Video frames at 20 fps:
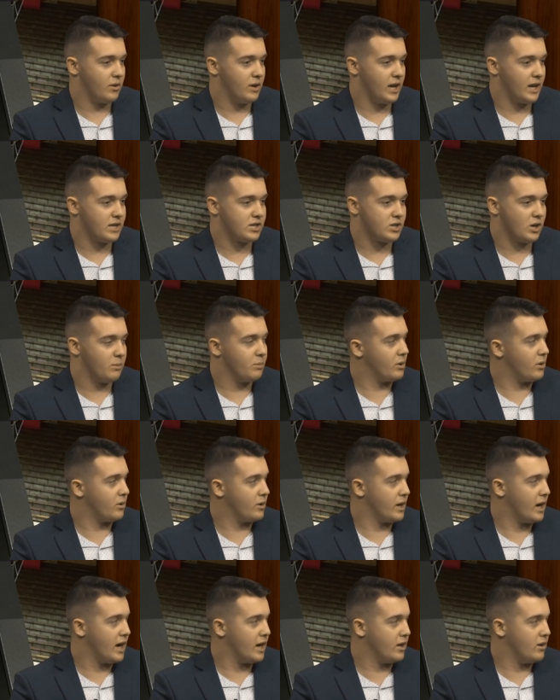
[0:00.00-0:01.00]
next year I'll be going
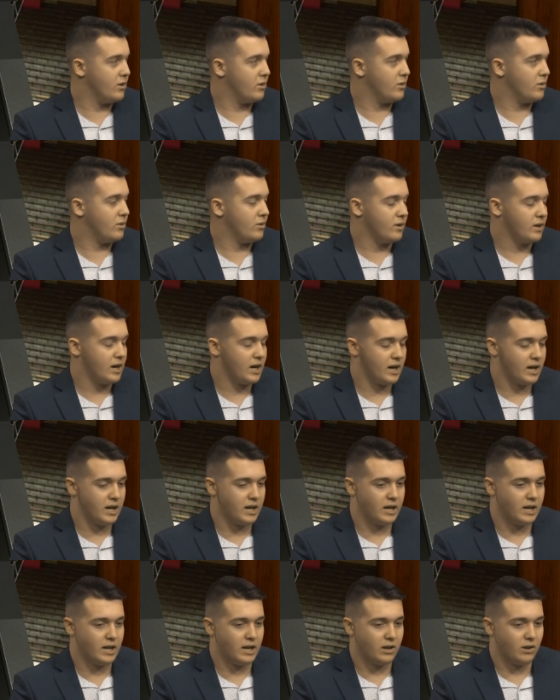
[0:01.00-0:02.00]
to IU, uh,
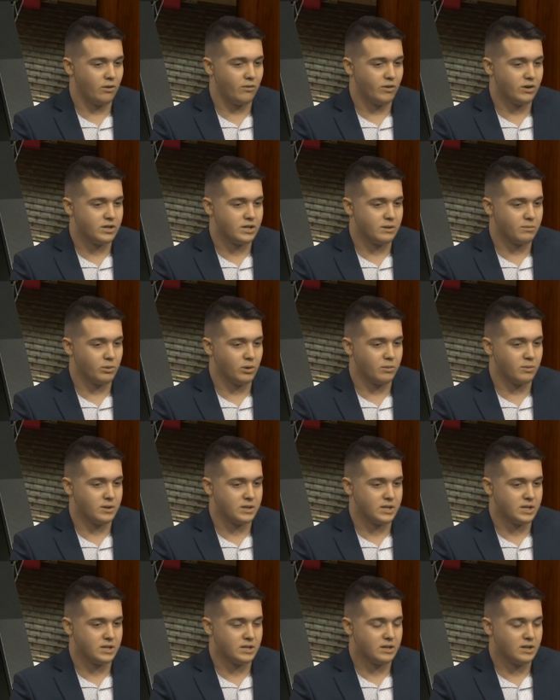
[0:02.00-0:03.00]
Indiana University
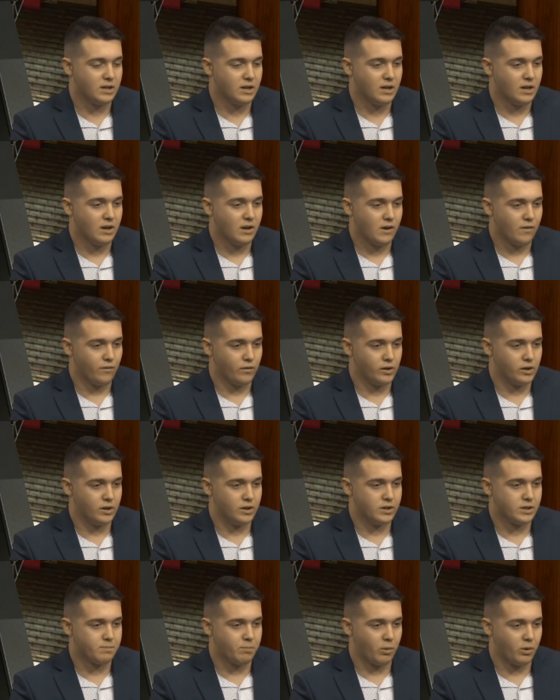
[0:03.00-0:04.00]
Bloomington,
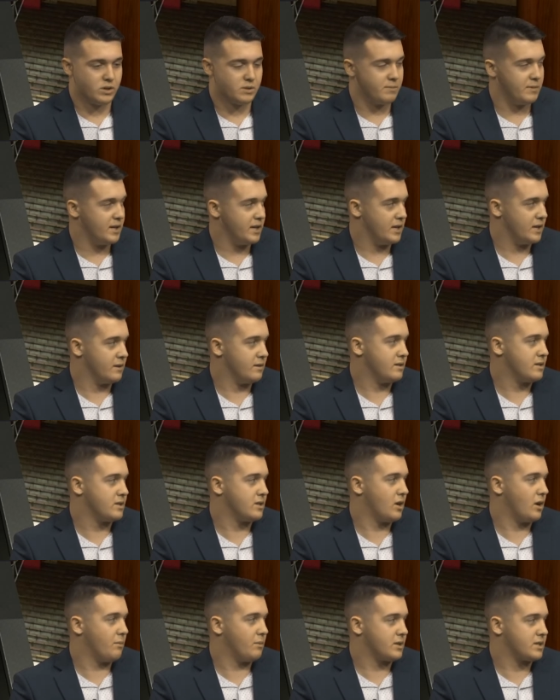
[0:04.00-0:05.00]
for sports media.
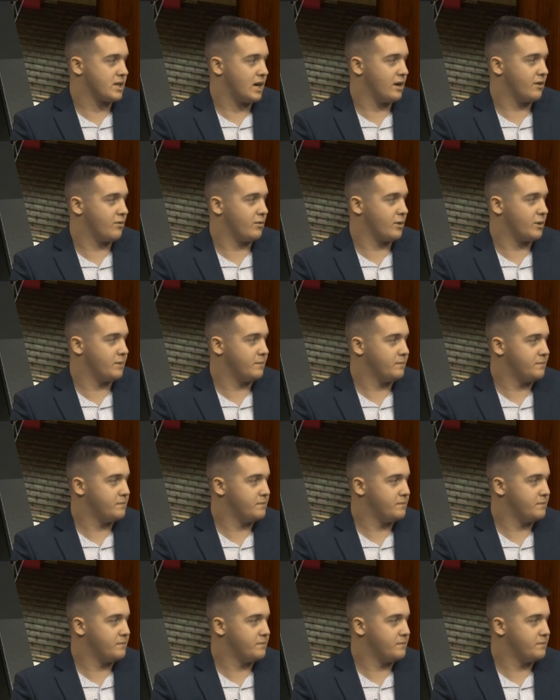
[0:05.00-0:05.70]
So I'm excited for it.